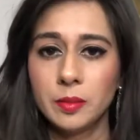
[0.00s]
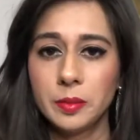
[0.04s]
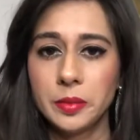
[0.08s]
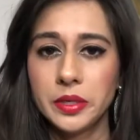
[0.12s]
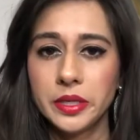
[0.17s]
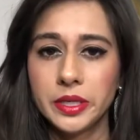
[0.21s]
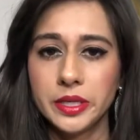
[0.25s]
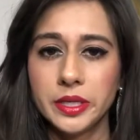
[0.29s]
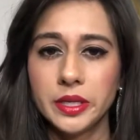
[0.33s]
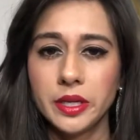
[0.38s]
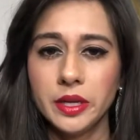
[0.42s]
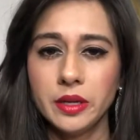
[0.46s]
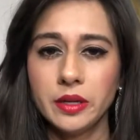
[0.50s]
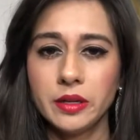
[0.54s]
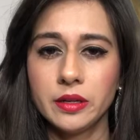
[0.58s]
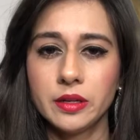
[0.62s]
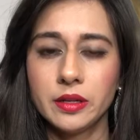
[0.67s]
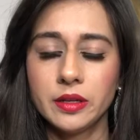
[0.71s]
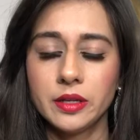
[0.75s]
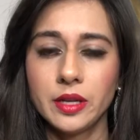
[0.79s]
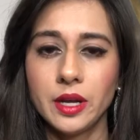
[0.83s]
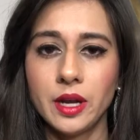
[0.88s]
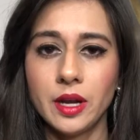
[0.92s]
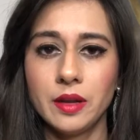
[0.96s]
pretty good,
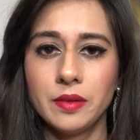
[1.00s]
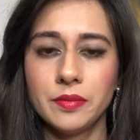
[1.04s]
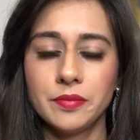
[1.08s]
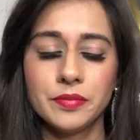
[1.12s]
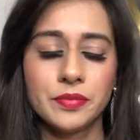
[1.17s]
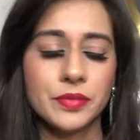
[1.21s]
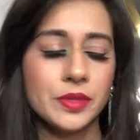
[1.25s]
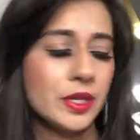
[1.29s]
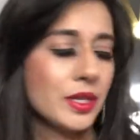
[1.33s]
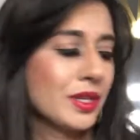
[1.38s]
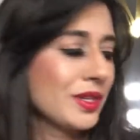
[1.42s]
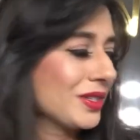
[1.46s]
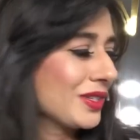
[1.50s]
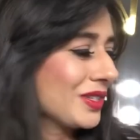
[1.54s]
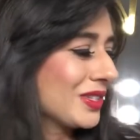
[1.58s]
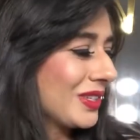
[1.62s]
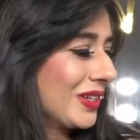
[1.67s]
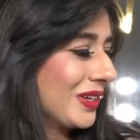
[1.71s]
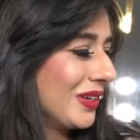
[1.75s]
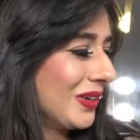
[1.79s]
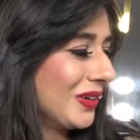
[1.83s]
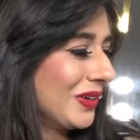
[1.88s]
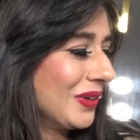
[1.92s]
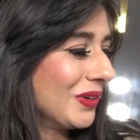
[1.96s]
yeah.
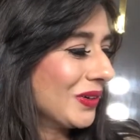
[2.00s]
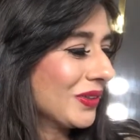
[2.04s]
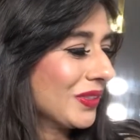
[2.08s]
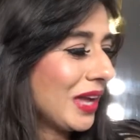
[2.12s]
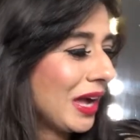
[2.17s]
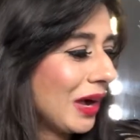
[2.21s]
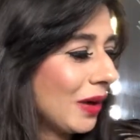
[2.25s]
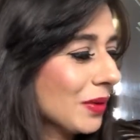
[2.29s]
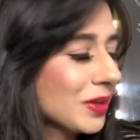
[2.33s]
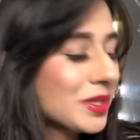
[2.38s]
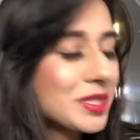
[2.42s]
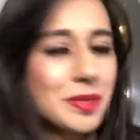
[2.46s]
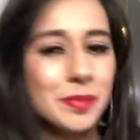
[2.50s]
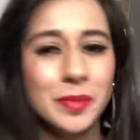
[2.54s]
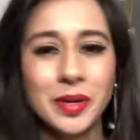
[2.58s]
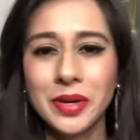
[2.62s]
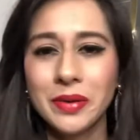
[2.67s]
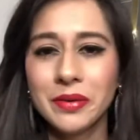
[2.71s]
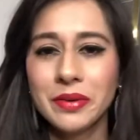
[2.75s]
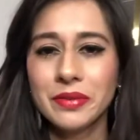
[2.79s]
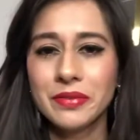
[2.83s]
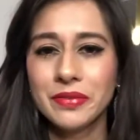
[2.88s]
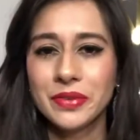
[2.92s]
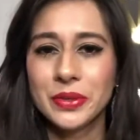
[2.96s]
So that was my
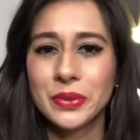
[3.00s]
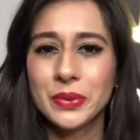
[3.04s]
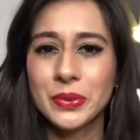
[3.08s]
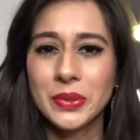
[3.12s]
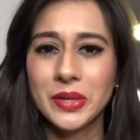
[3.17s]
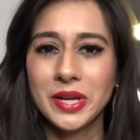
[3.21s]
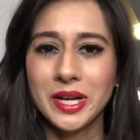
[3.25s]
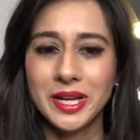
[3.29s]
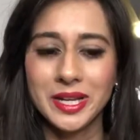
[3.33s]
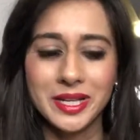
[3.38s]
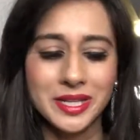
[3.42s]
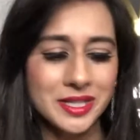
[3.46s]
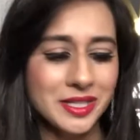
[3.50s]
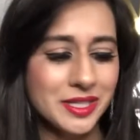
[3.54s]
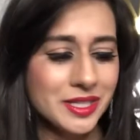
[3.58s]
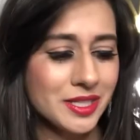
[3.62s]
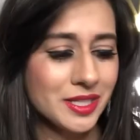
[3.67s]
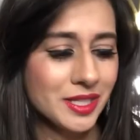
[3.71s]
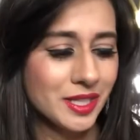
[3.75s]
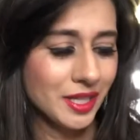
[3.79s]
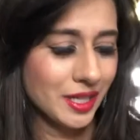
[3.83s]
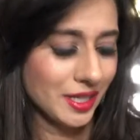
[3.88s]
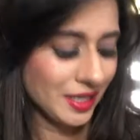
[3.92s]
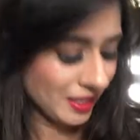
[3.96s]
review, guys.
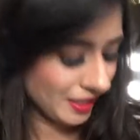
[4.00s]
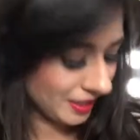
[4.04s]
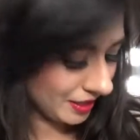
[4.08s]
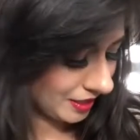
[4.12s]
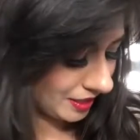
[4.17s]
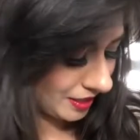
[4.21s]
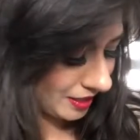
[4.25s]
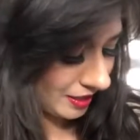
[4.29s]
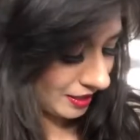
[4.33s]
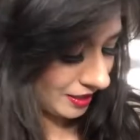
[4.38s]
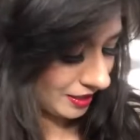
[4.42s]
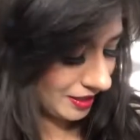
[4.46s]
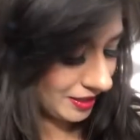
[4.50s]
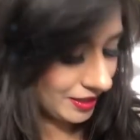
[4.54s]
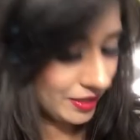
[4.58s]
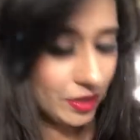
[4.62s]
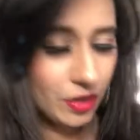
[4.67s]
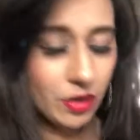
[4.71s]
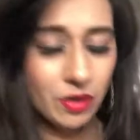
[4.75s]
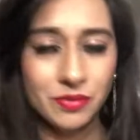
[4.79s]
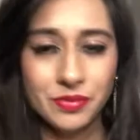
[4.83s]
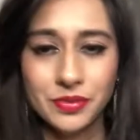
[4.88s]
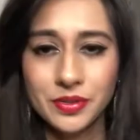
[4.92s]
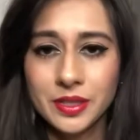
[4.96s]
And
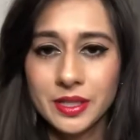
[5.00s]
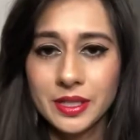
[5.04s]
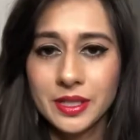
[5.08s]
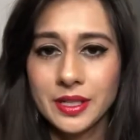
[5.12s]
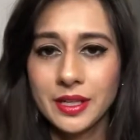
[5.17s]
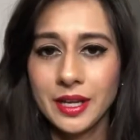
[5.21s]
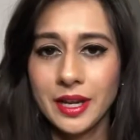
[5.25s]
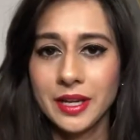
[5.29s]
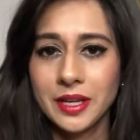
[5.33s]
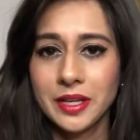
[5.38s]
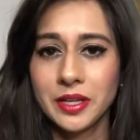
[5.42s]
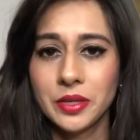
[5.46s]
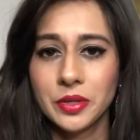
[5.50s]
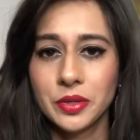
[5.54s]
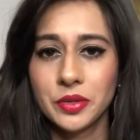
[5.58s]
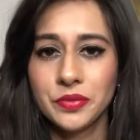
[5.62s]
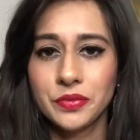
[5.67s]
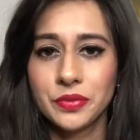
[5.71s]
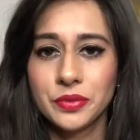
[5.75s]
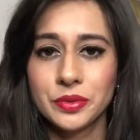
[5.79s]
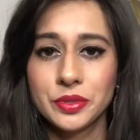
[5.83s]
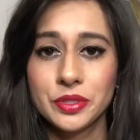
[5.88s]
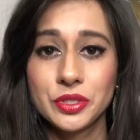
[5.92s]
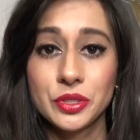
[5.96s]
hopefully I can
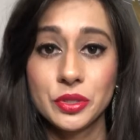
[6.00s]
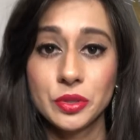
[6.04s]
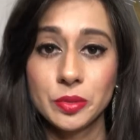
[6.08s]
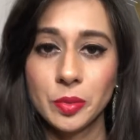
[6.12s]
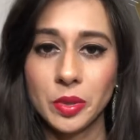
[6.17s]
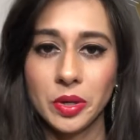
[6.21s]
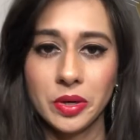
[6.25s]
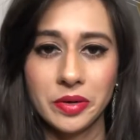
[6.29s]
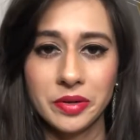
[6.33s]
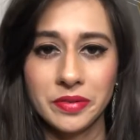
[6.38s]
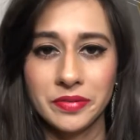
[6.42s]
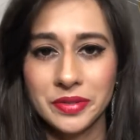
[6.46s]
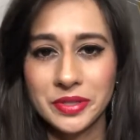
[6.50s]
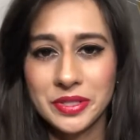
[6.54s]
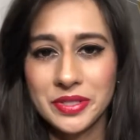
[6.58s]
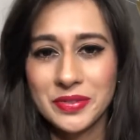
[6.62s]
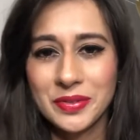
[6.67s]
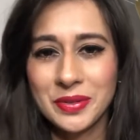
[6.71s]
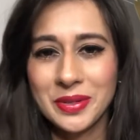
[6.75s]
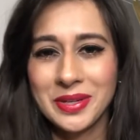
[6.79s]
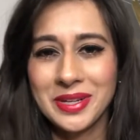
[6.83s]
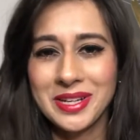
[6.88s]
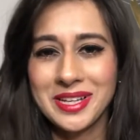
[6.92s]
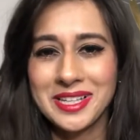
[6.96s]
do more reviews
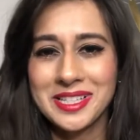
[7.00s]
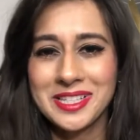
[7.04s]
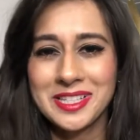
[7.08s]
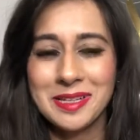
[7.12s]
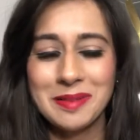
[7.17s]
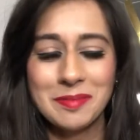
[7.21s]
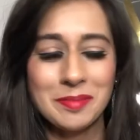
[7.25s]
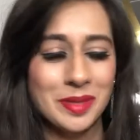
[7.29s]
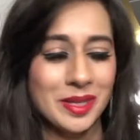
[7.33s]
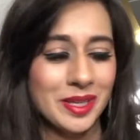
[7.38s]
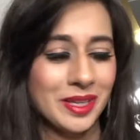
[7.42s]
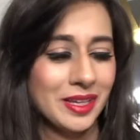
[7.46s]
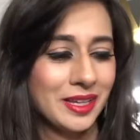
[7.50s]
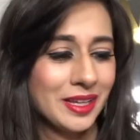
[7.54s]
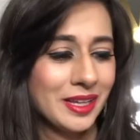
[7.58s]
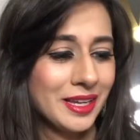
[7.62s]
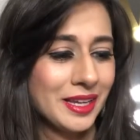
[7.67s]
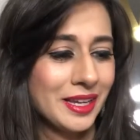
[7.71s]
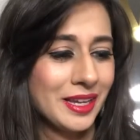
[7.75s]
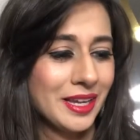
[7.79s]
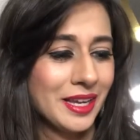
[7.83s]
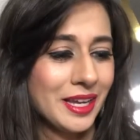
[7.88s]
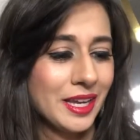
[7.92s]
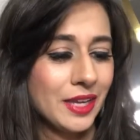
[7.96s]
for you next time. But
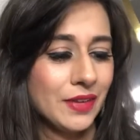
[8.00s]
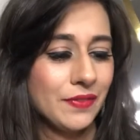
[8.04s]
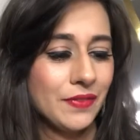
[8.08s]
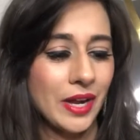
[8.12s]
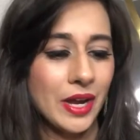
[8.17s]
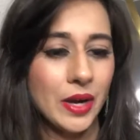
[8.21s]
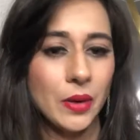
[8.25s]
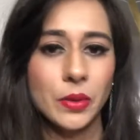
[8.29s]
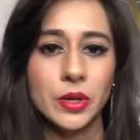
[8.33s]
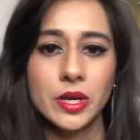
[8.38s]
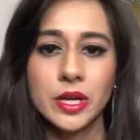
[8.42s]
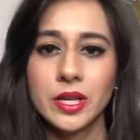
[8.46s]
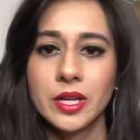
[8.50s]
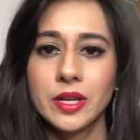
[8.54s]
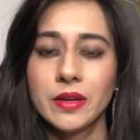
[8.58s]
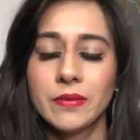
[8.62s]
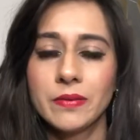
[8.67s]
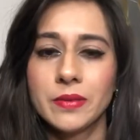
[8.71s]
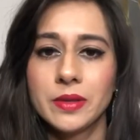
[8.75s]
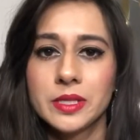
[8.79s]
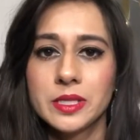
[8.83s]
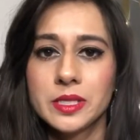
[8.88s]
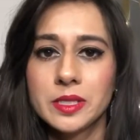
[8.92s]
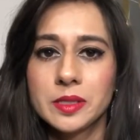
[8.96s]
if I were to give
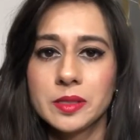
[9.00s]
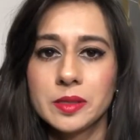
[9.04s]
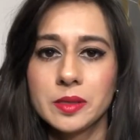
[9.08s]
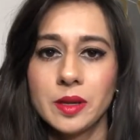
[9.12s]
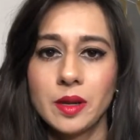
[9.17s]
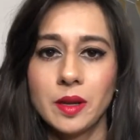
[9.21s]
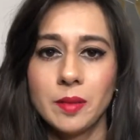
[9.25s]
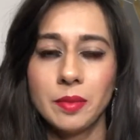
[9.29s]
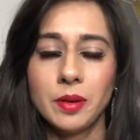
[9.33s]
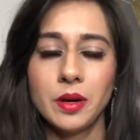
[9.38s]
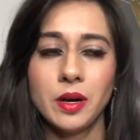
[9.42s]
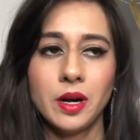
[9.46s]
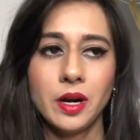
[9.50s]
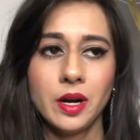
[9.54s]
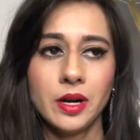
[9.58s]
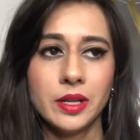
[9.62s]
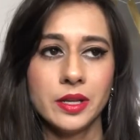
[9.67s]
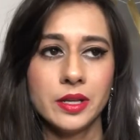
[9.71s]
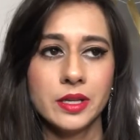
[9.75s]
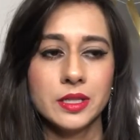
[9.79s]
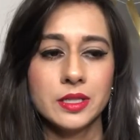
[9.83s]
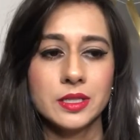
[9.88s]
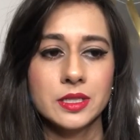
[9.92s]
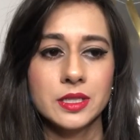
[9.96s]
this
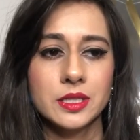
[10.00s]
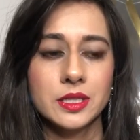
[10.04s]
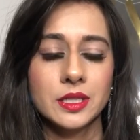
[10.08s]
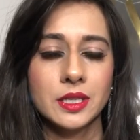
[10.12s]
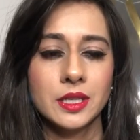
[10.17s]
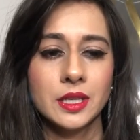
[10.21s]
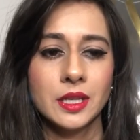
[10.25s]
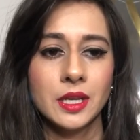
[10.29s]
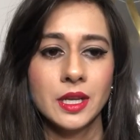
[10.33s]
product